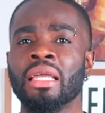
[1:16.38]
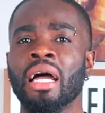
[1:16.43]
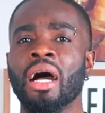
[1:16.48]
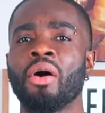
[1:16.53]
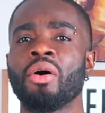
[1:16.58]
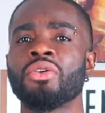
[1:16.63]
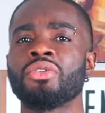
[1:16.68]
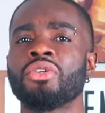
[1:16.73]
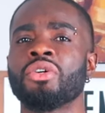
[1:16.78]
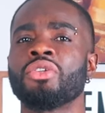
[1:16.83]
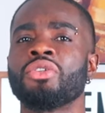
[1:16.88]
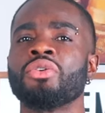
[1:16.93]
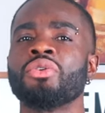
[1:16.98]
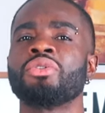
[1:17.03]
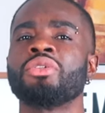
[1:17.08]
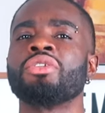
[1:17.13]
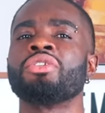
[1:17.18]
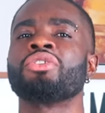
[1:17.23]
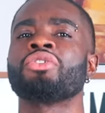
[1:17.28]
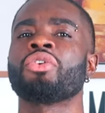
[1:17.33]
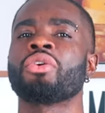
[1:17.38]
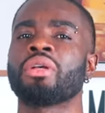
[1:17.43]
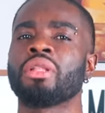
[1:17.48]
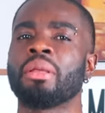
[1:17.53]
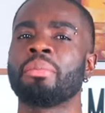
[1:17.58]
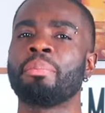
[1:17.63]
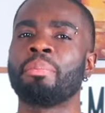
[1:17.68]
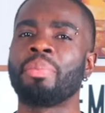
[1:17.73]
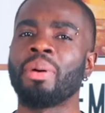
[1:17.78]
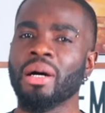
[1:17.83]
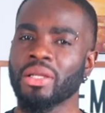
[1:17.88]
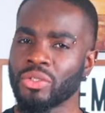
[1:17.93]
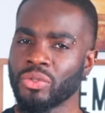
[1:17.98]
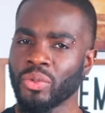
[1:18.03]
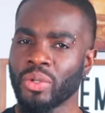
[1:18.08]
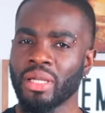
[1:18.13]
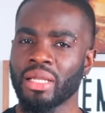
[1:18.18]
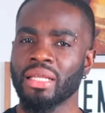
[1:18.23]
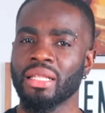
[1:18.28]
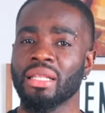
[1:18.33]
I was just using strictly
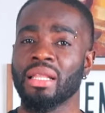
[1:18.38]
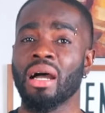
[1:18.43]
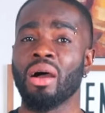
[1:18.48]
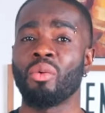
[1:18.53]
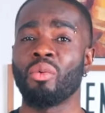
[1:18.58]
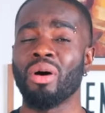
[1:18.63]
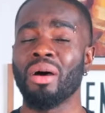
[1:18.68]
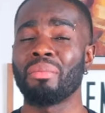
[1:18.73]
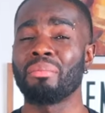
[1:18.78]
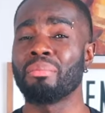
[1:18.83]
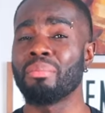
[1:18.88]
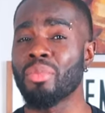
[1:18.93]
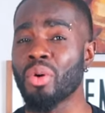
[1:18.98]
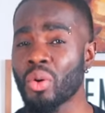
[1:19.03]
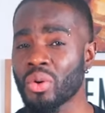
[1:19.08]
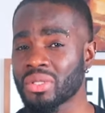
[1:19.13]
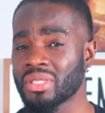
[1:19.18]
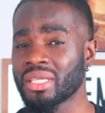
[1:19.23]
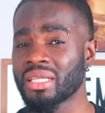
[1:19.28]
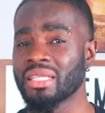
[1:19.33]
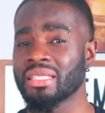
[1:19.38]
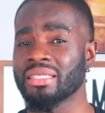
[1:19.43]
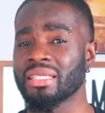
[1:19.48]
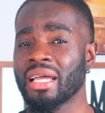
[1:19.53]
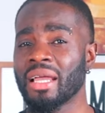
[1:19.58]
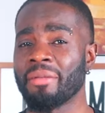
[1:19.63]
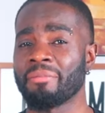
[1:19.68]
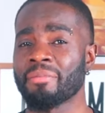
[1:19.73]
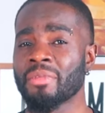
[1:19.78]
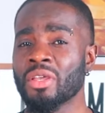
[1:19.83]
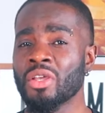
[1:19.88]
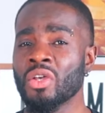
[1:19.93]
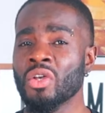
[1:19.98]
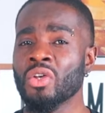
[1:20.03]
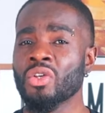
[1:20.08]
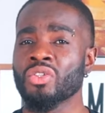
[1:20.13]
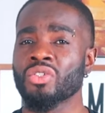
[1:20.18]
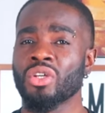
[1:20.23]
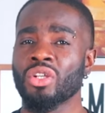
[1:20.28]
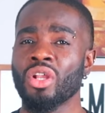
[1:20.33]
patois in that one most of the time.
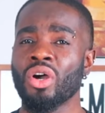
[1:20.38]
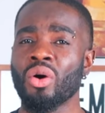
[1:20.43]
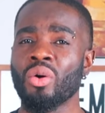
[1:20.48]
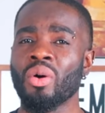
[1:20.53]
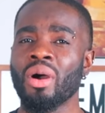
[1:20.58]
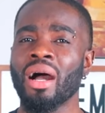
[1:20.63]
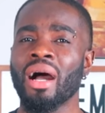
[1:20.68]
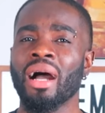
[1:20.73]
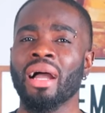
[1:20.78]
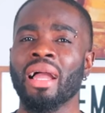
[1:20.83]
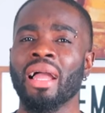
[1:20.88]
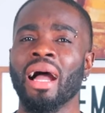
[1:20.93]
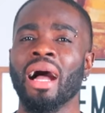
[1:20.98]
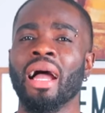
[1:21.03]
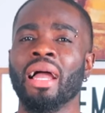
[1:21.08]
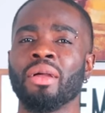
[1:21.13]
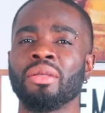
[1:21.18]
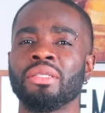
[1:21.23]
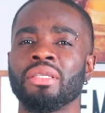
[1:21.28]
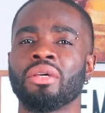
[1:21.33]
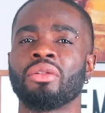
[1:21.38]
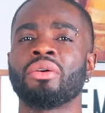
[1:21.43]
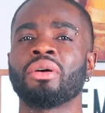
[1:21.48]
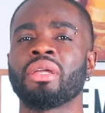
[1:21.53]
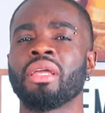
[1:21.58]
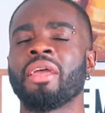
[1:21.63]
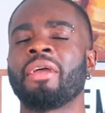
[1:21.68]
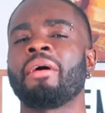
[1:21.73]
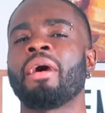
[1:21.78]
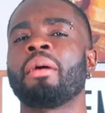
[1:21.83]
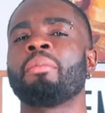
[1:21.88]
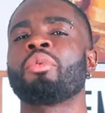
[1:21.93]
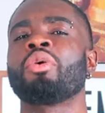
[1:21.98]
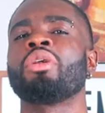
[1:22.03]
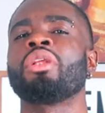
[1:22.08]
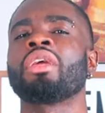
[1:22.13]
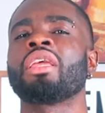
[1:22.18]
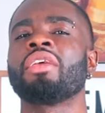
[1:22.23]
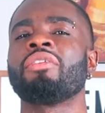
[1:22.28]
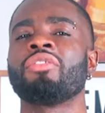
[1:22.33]
So now I said, okay, I'm
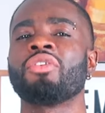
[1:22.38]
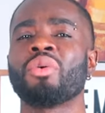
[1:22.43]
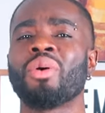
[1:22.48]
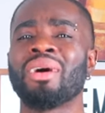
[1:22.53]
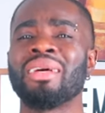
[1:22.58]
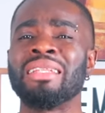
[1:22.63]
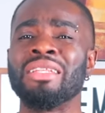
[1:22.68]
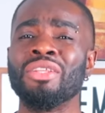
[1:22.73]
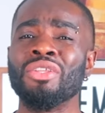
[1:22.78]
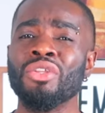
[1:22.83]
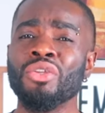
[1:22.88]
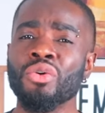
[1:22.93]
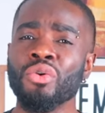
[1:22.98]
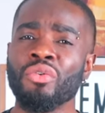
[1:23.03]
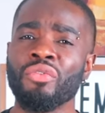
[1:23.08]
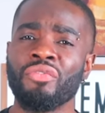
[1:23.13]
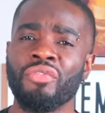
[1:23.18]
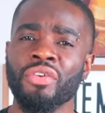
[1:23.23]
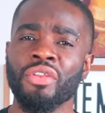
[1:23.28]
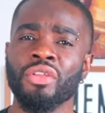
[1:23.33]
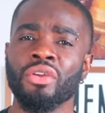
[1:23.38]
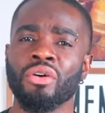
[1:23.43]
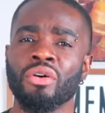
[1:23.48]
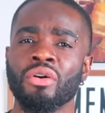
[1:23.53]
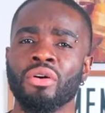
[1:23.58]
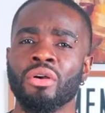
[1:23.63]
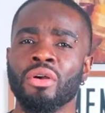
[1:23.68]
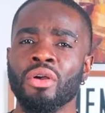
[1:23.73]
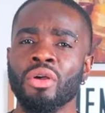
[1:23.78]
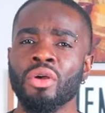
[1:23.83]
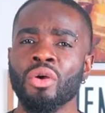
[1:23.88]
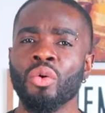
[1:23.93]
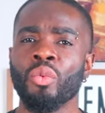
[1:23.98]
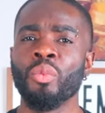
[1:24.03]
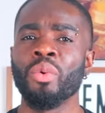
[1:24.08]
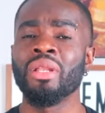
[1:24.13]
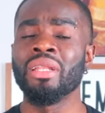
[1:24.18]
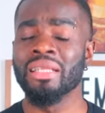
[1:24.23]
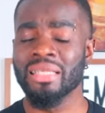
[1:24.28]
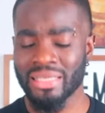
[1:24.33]
gonna give you a new video
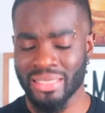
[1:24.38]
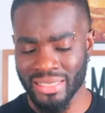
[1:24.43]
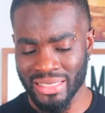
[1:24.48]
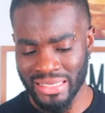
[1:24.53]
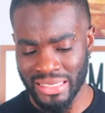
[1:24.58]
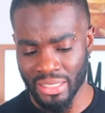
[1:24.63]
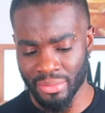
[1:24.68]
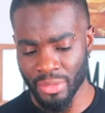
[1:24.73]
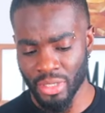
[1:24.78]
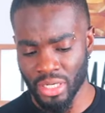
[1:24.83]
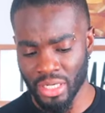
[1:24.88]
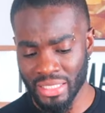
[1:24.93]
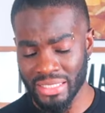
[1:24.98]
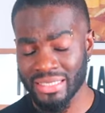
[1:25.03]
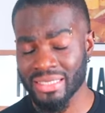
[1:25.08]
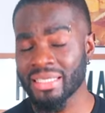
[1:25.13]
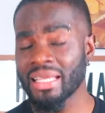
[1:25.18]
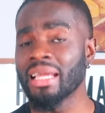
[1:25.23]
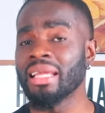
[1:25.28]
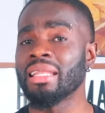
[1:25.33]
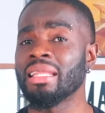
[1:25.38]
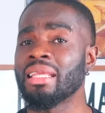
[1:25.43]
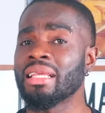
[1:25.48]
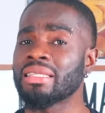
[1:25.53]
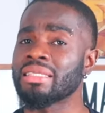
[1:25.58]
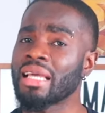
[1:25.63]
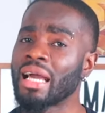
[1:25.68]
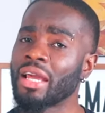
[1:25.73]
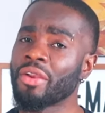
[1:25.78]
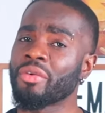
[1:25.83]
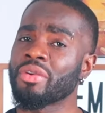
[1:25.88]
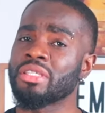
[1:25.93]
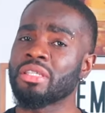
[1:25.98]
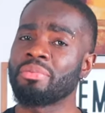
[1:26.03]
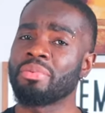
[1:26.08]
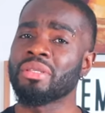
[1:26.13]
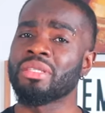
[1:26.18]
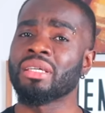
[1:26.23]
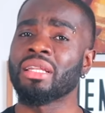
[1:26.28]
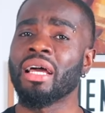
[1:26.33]
with the similar techniques and
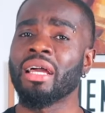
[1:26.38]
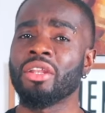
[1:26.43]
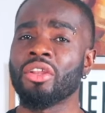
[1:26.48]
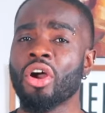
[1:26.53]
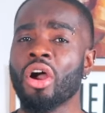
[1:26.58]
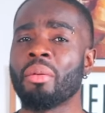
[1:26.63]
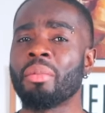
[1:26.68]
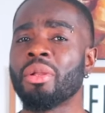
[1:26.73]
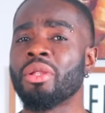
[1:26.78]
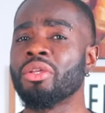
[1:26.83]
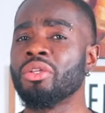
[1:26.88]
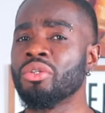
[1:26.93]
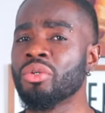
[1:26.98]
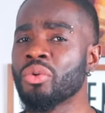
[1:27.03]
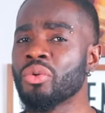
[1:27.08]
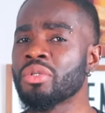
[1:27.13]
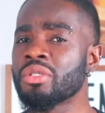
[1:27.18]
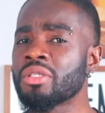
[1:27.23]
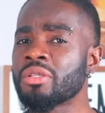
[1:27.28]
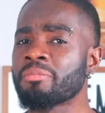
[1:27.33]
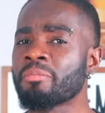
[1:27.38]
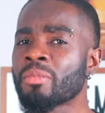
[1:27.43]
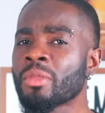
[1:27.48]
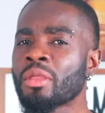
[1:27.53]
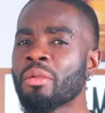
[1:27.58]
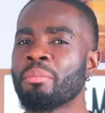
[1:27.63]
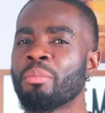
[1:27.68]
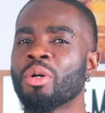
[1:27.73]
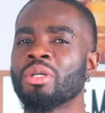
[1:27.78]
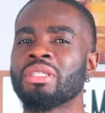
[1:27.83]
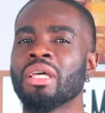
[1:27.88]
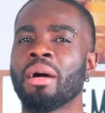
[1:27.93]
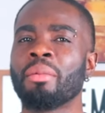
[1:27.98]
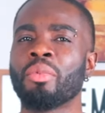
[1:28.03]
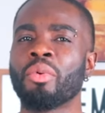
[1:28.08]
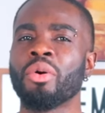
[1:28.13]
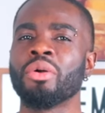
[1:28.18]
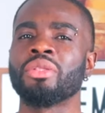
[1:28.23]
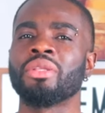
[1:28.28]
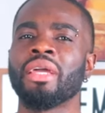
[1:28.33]
recipes that I normally use, but
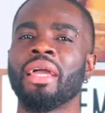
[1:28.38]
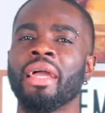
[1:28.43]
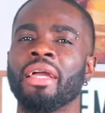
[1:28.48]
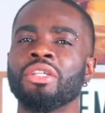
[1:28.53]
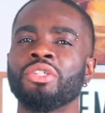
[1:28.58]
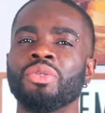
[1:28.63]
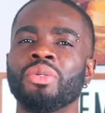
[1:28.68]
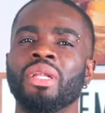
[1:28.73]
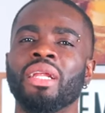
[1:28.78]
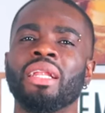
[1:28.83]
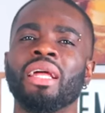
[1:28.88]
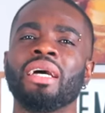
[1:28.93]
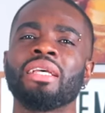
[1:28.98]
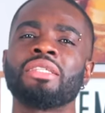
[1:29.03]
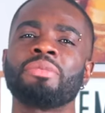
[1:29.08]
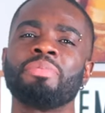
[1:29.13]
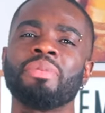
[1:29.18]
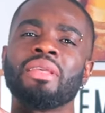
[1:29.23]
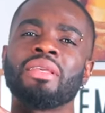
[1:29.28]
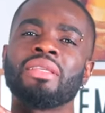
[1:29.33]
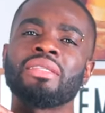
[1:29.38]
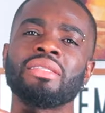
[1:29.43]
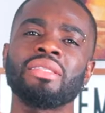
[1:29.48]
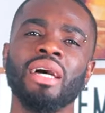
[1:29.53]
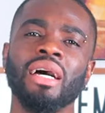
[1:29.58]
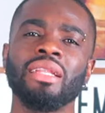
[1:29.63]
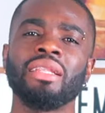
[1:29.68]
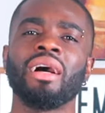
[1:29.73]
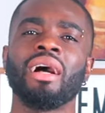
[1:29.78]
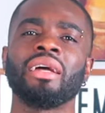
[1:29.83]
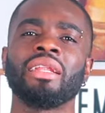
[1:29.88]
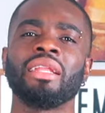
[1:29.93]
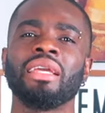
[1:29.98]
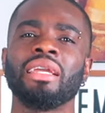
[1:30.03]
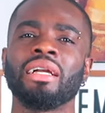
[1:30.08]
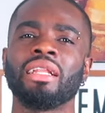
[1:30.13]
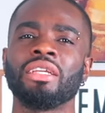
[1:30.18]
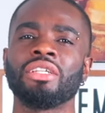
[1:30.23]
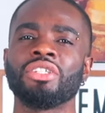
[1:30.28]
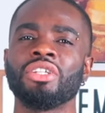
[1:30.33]
I'm going to ensure that I speak standard
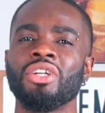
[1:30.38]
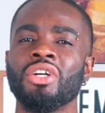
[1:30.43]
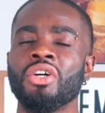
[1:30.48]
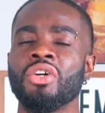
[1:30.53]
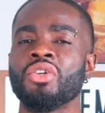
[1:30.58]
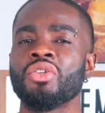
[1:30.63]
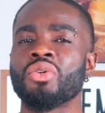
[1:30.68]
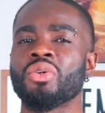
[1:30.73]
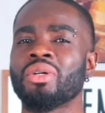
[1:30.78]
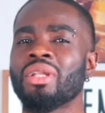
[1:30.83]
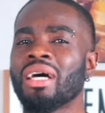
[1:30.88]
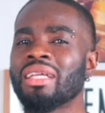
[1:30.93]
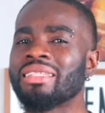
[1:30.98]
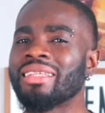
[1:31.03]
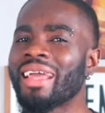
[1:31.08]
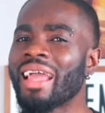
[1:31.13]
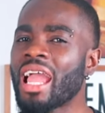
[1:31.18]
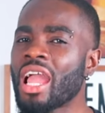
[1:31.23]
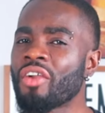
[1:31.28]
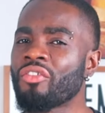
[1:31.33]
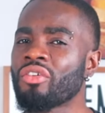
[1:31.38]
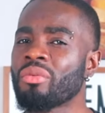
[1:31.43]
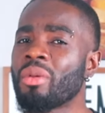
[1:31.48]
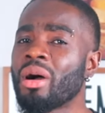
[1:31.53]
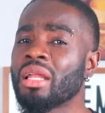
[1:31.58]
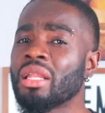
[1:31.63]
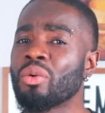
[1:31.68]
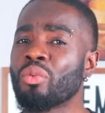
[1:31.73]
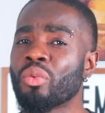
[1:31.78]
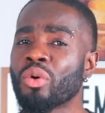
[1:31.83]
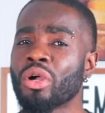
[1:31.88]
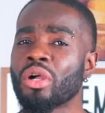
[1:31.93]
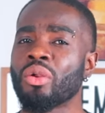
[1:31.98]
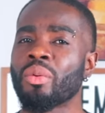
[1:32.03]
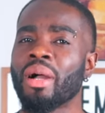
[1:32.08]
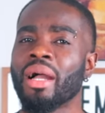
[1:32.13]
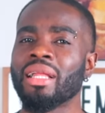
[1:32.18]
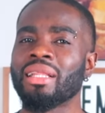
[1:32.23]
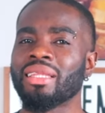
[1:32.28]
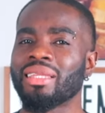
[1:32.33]
English so that everybody
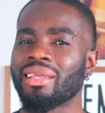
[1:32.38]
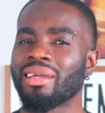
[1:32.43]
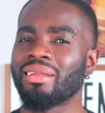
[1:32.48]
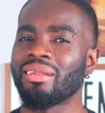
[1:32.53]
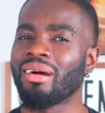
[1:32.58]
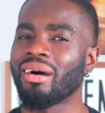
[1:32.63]
worldwide can